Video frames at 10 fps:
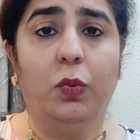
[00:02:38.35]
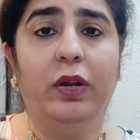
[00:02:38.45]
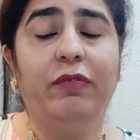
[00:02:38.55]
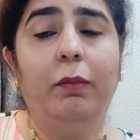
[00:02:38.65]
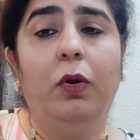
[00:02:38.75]
What
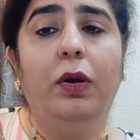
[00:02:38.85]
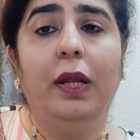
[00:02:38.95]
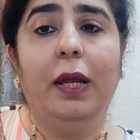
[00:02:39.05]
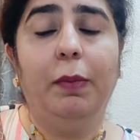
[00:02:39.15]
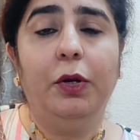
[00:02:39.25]
if I'm
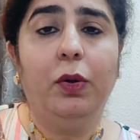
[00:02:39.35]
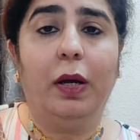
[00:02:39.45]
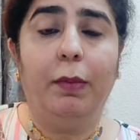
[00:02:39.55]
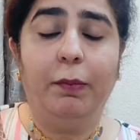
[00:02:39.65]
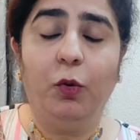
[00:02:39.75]
not able to
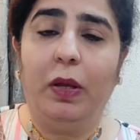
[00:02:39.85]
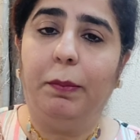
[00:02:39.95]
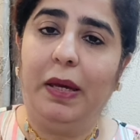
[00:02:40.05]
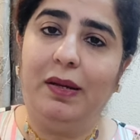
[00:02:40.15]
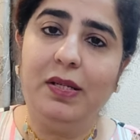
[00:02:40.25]
come up to my
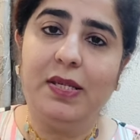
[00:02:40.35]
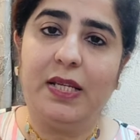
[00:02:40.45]
parents'